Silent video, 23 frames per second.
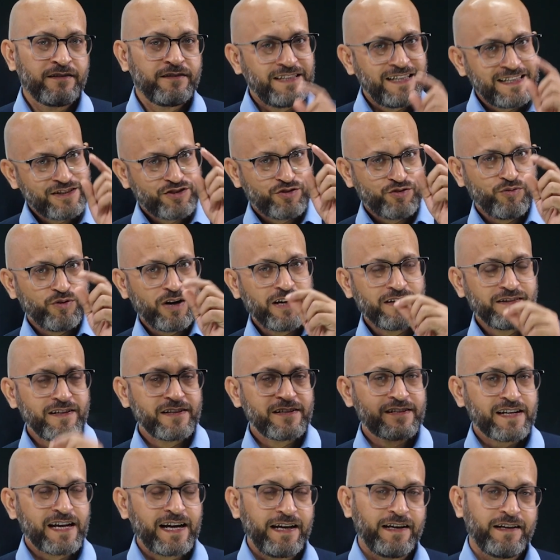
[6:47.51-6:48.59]
Yes, you heard
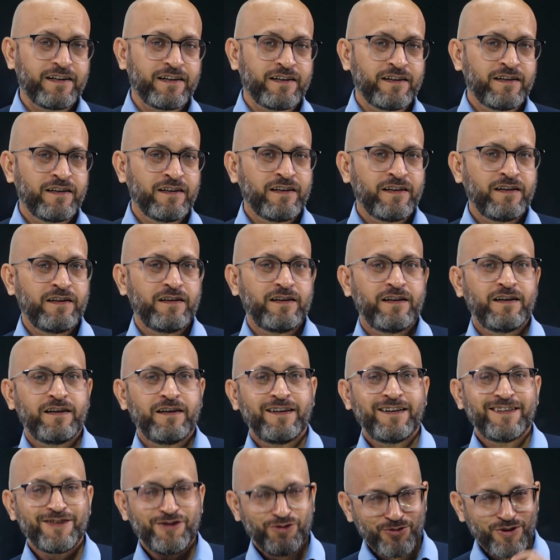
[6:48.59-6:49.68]
it right.
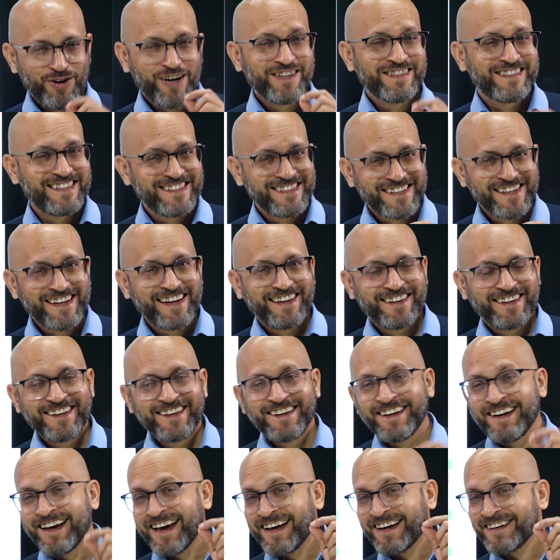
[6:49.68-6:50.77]
You heard it right.
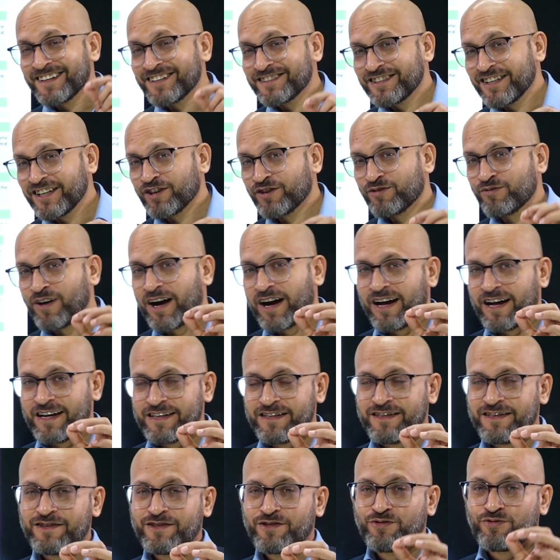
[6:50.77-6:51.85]
Energy
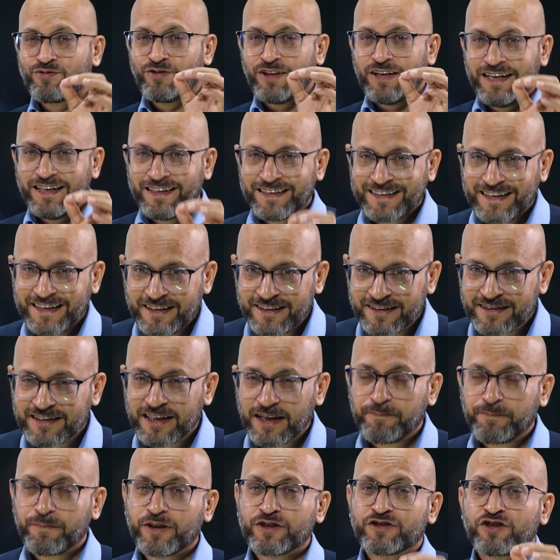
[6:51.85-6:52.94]
required to increase
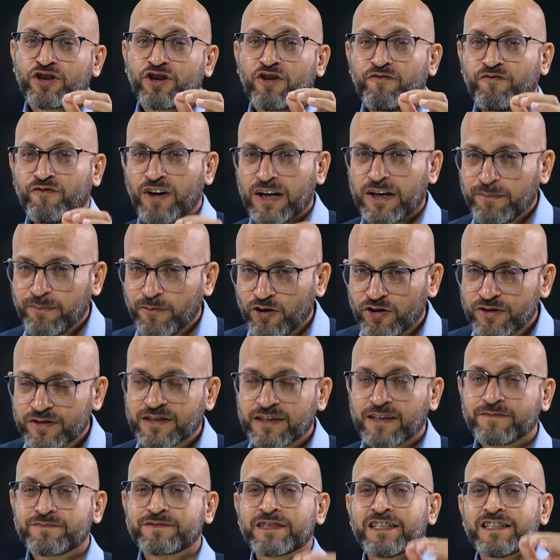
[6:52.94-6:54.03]
temperature of 1 mole
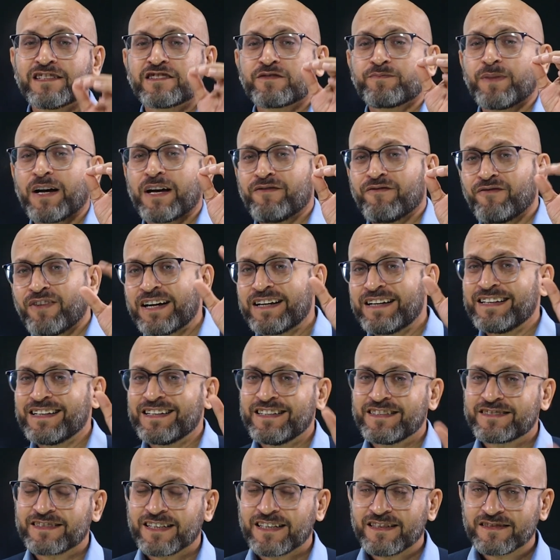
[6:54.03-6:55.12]
substance by 1
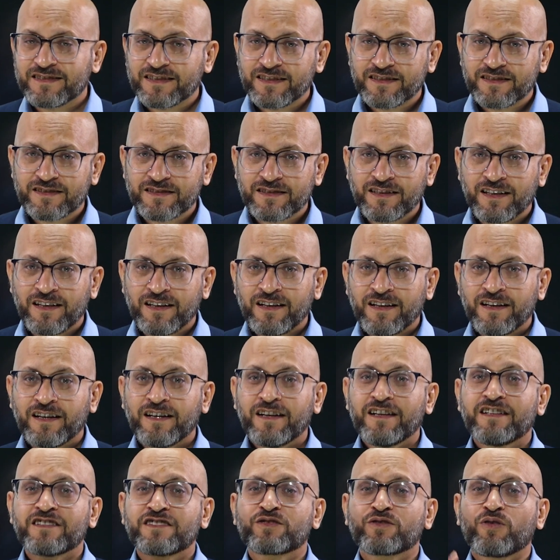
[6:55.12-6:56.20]
degree Celsius
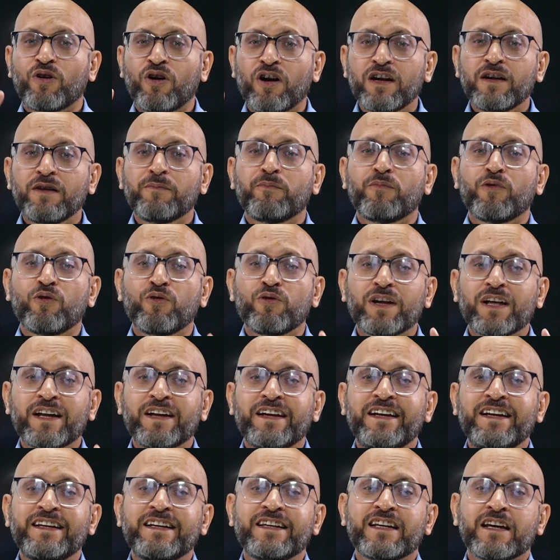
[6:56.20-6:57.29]
is called molar
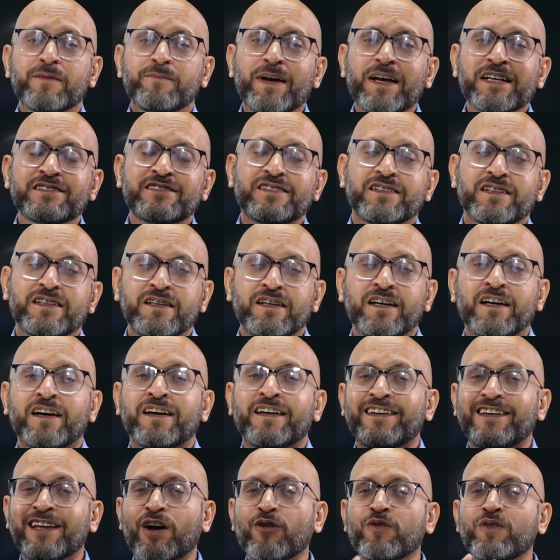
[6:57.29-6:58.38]
heat capacity.
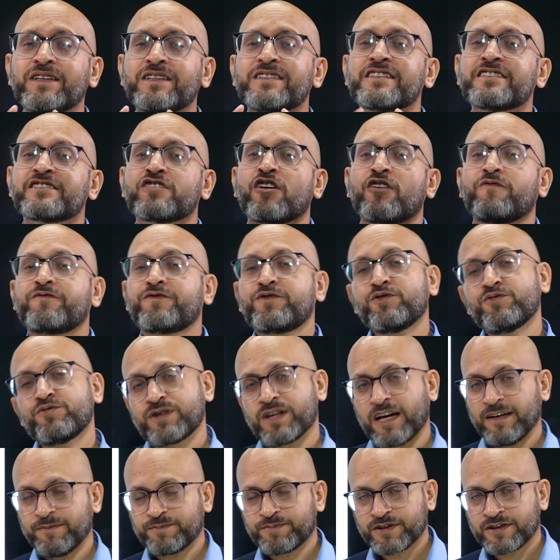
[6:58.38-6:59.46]
Now it is of two
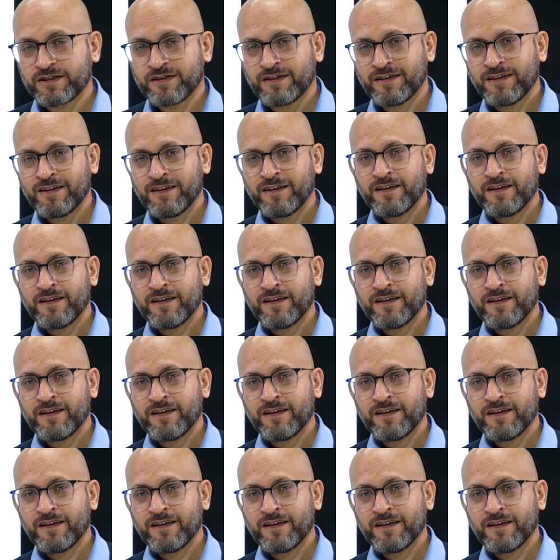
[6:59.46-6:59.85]
types.